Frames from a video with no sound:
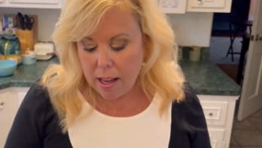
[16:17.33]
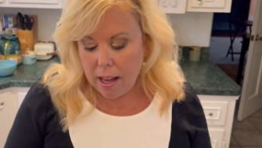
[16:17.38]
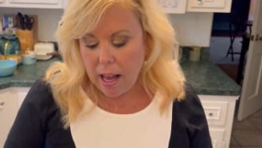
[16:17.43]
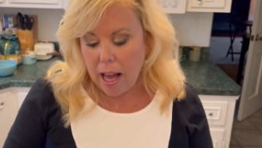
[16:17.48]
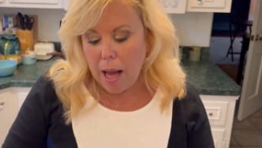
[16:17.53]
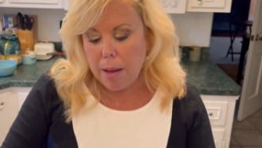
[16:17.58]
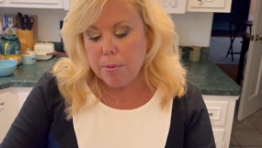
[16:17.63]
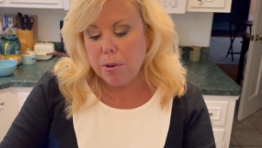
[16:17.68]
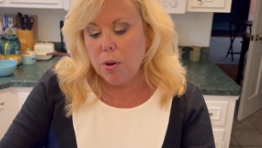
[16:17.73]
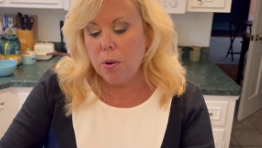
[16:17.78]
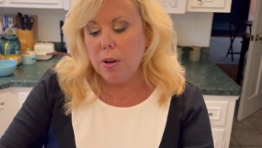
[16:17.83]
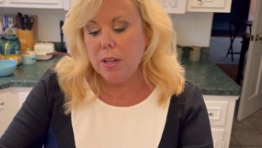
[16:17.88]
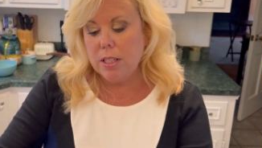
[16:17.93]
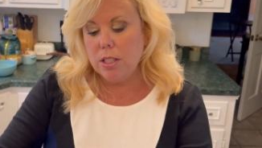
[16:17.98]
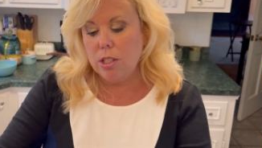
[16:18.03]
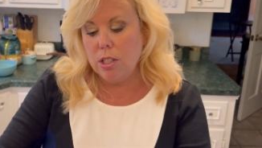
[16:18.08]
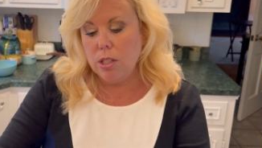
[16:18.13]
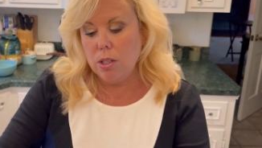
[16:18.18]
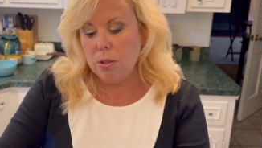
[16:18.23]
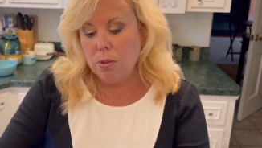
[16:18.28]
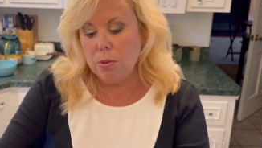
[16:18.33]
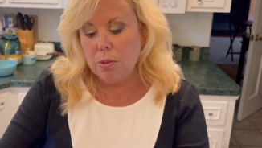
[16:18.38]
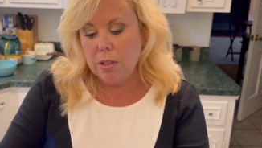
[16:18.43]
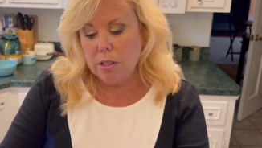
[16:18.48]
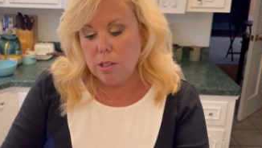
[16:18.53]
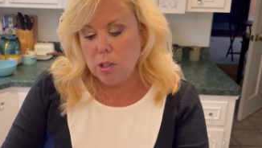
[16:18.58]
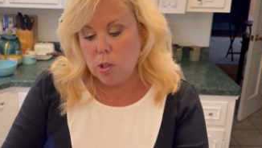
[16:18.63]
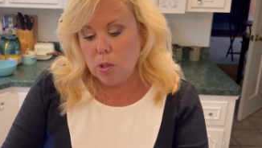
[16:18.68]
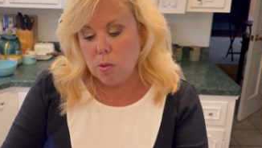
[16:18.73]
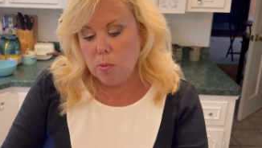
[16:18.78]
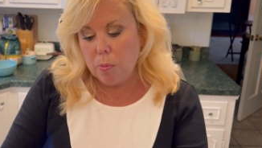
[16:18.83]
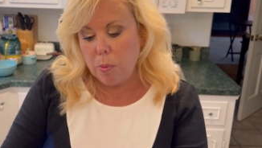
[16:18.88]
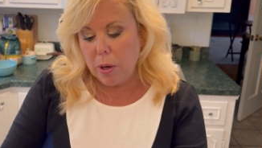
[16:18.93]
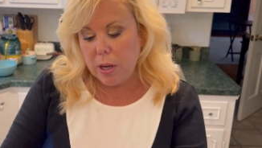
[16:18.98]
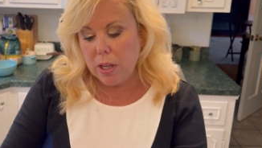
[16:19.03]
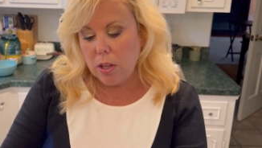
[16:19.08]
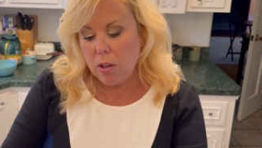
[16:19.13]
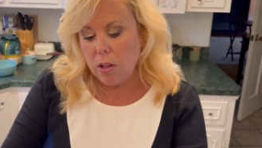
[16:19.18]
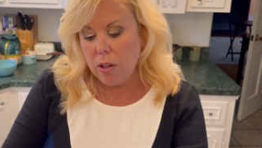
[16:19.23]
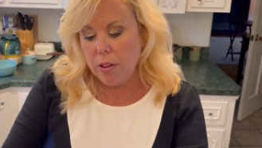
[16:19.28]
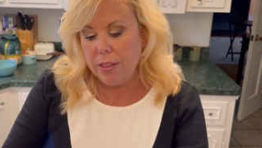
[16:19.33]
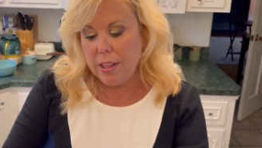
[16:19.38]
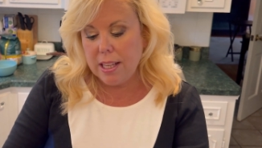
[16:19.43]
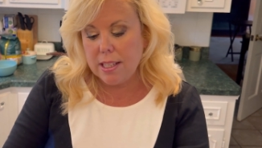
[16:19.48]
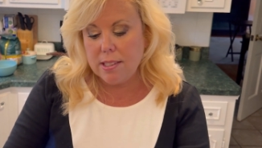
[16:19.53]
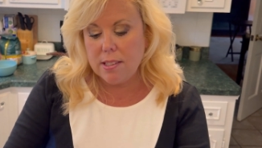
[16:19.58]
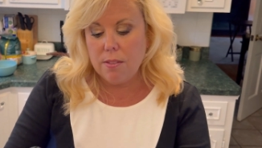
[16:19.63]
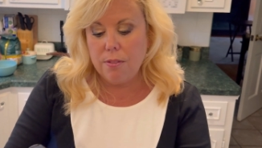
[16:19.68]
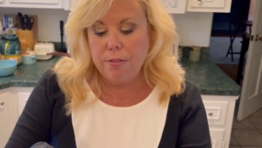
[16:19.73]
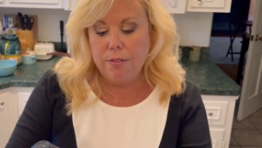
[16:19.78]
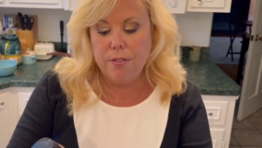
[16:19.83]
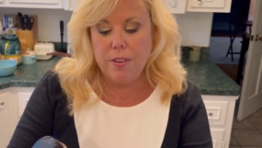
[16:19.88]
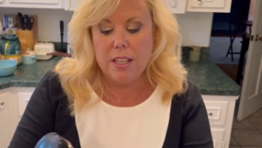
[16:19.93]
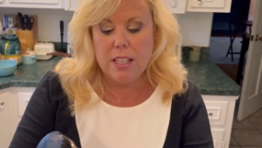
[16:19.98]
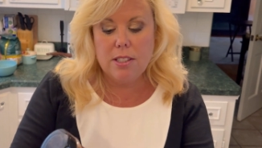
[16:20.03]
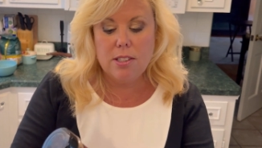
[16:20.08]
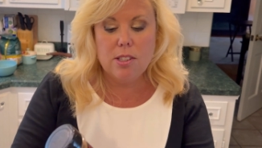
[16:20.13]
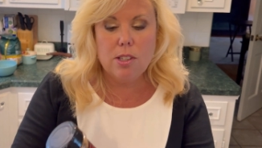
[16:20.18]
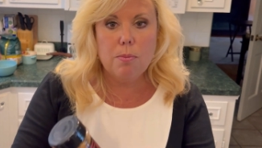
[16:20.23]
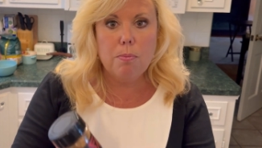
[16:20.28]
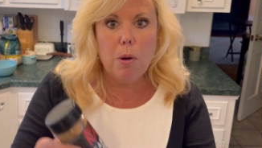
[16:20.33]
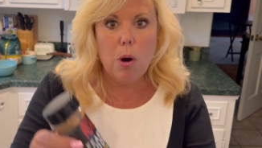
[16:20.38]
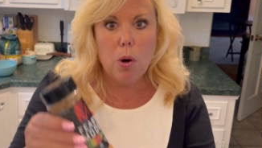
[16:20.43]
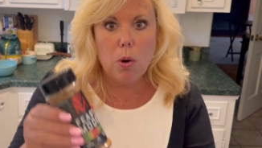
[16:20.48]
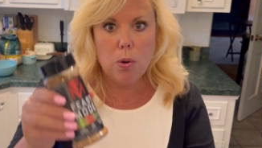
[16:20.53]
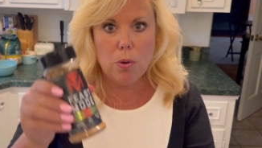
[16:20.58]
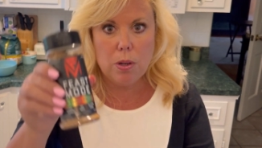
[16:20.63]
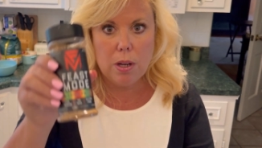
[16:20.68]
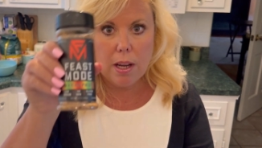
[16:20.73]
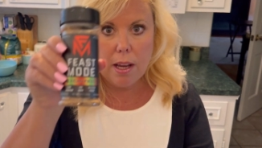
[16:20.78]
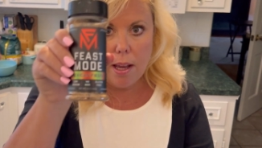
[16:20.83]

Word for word: I'm going to sprinkle this Feast Mode